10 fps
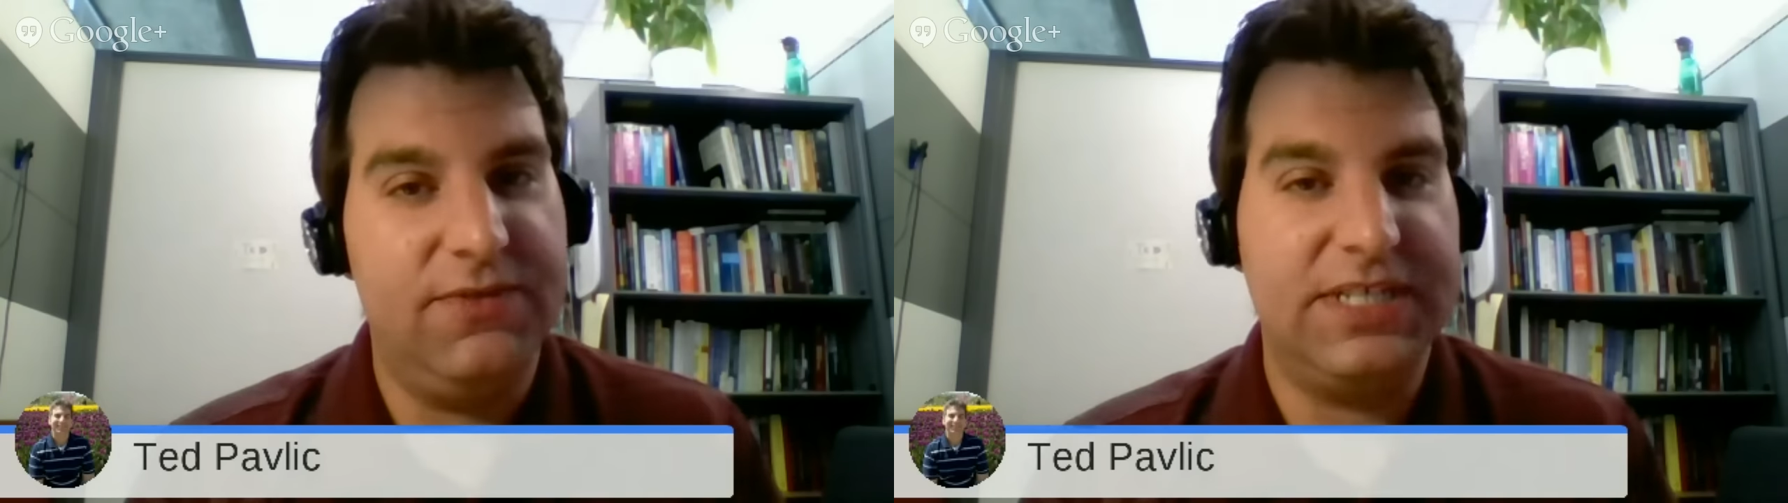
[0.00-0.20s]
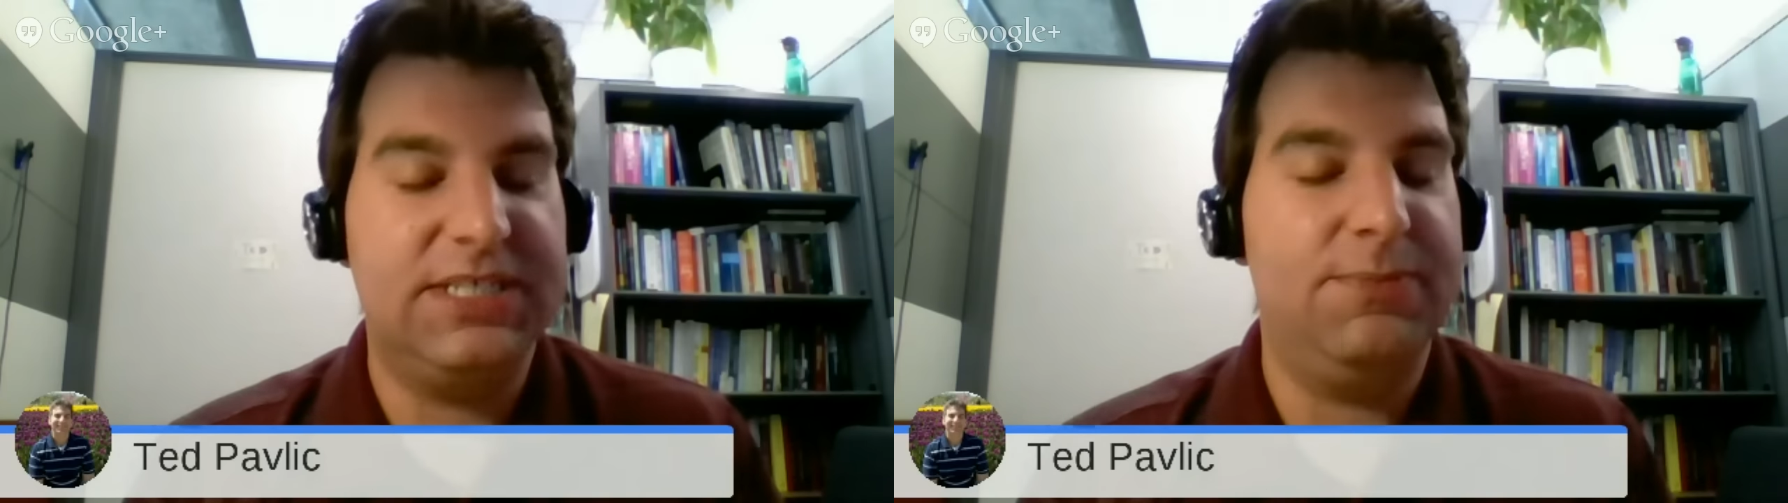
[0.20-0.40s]

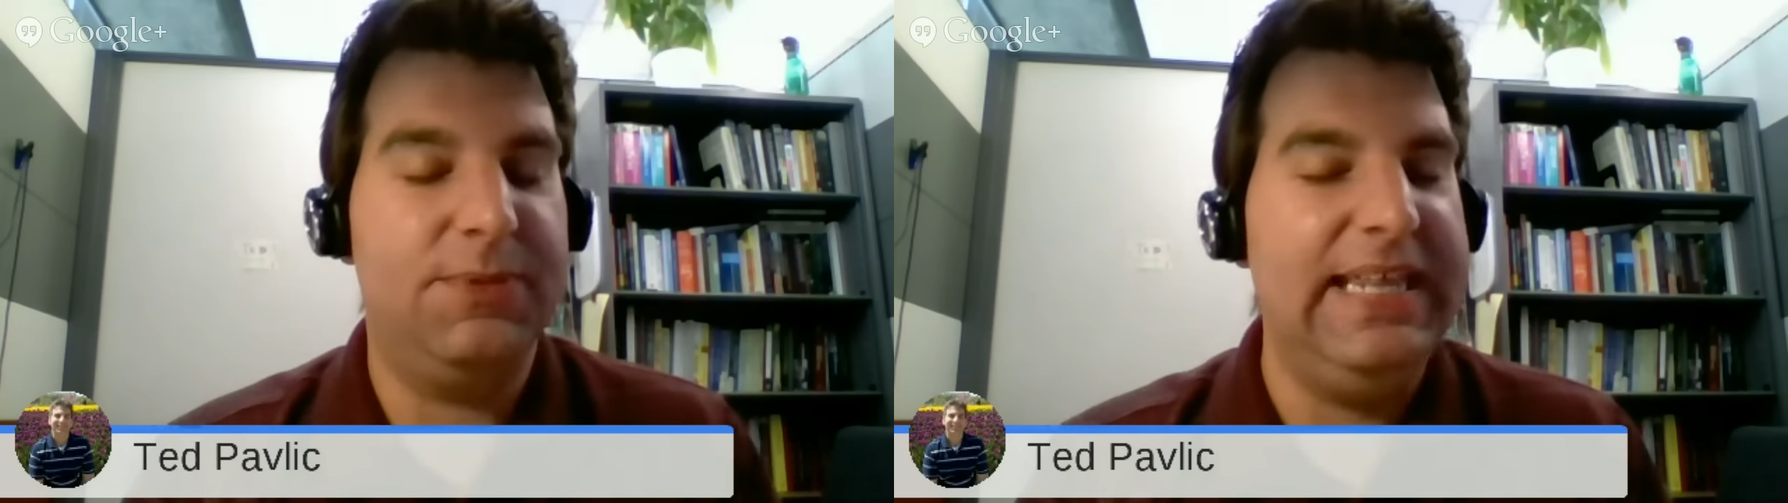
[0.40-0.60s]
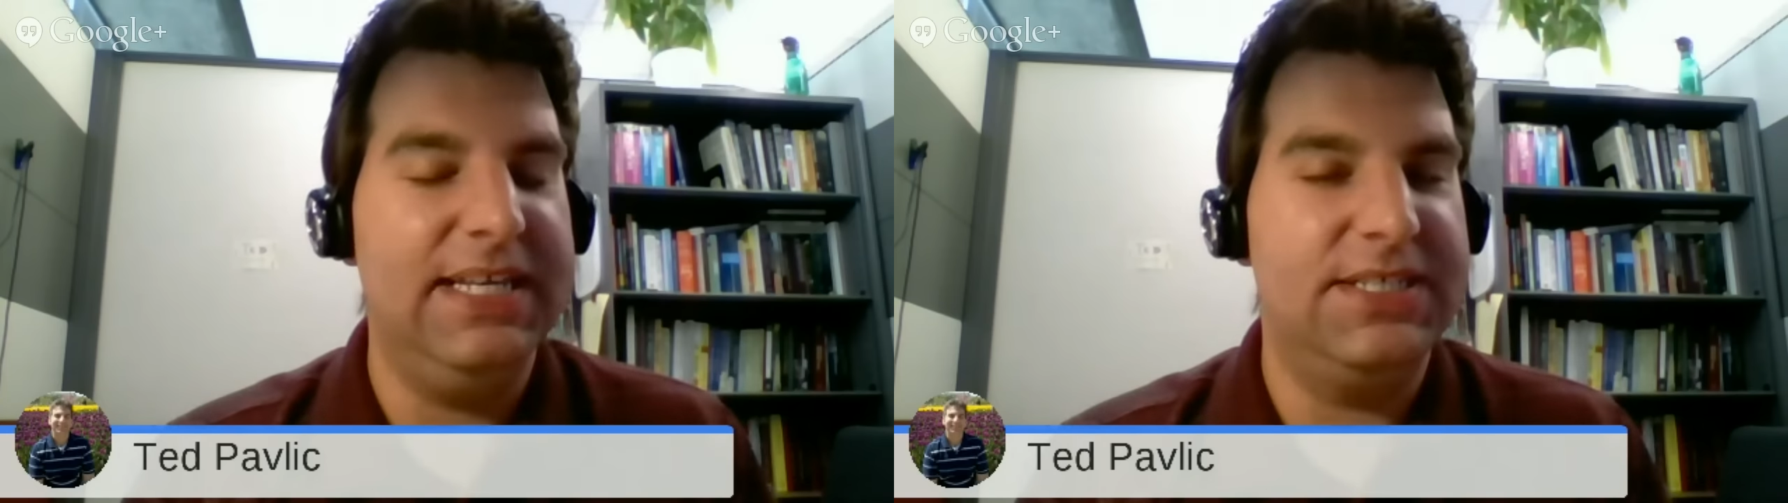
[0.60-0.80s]

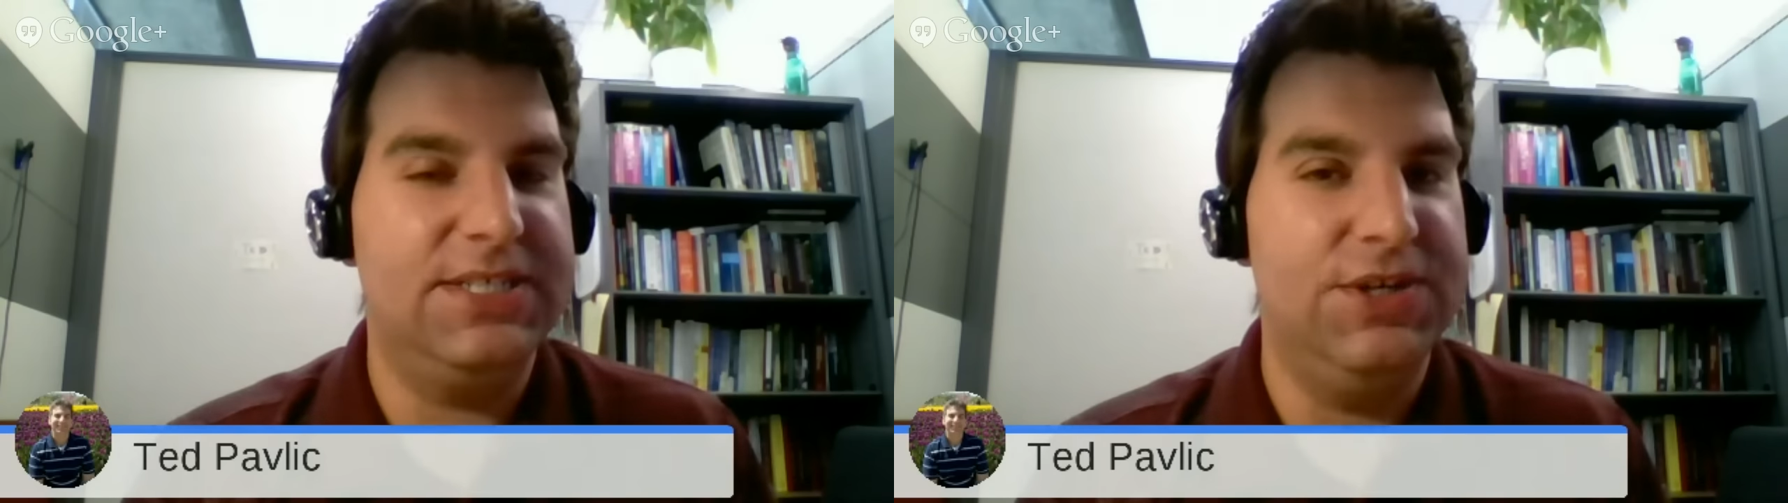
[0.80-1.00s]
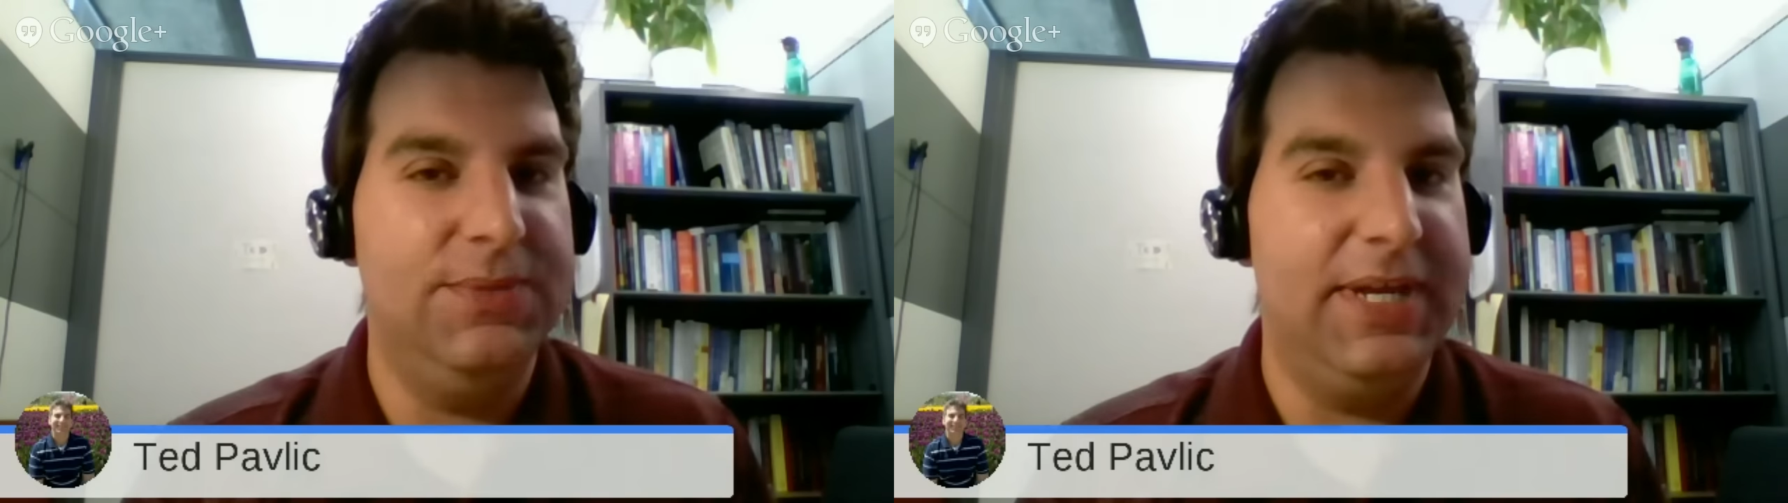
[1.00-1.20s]
explain this
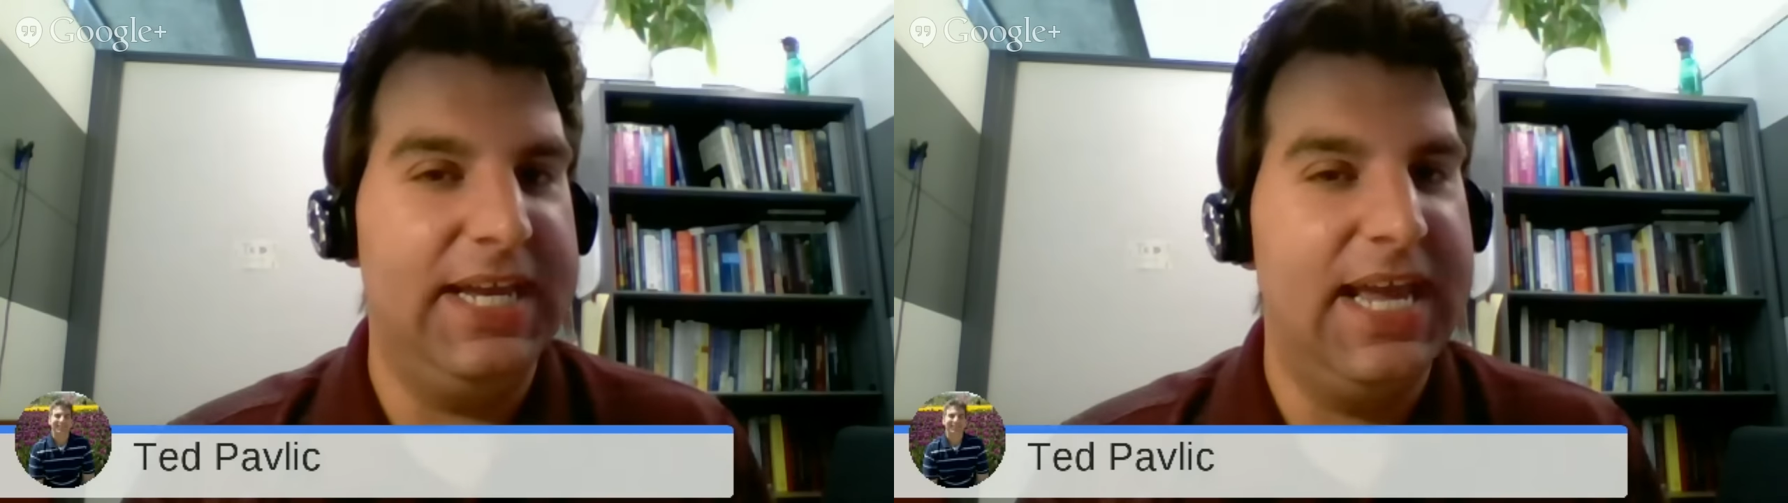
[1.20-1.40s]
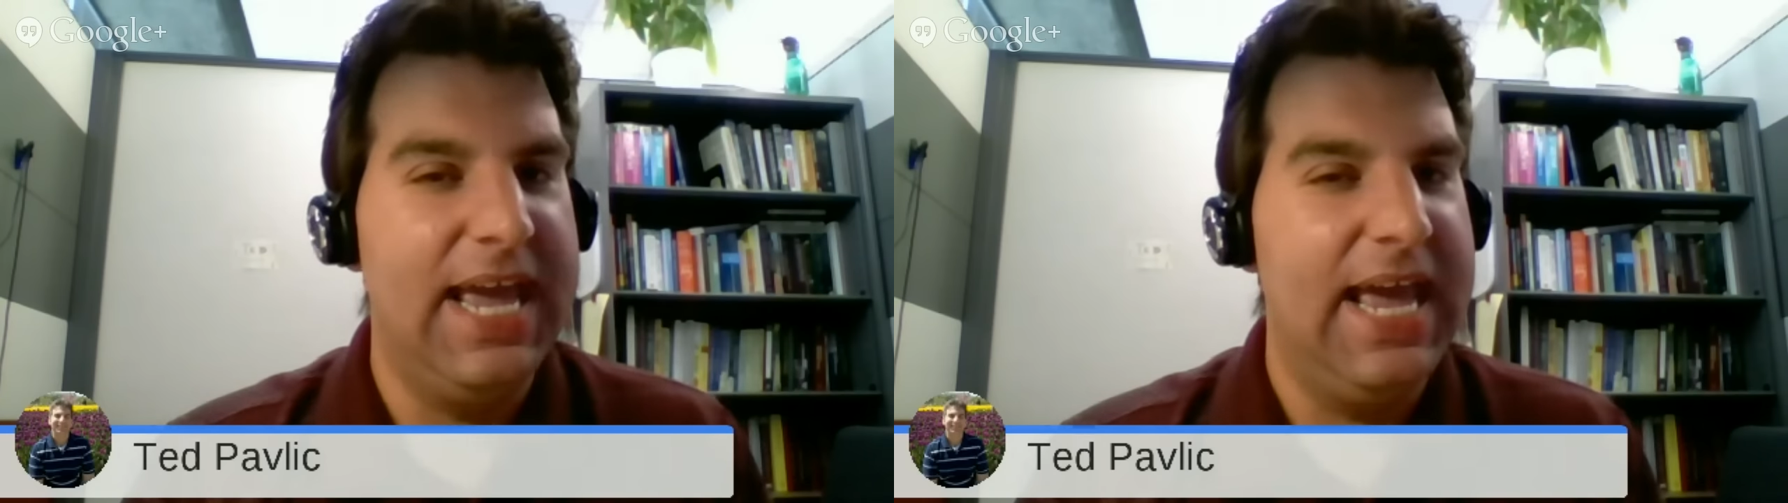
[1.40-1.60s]
to me.